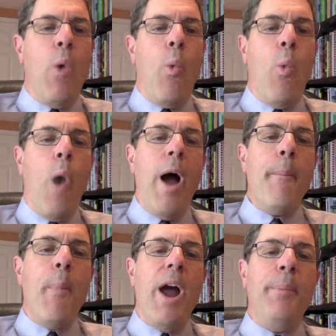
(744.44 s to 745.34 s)

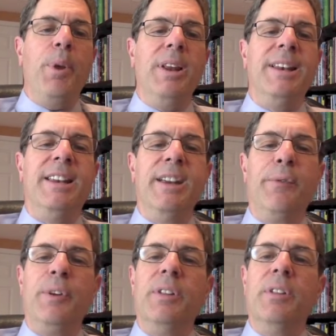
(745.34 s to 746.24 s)
What might be
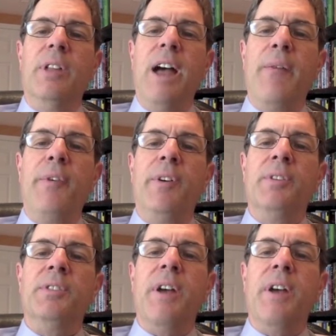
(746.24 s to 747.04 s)
different levels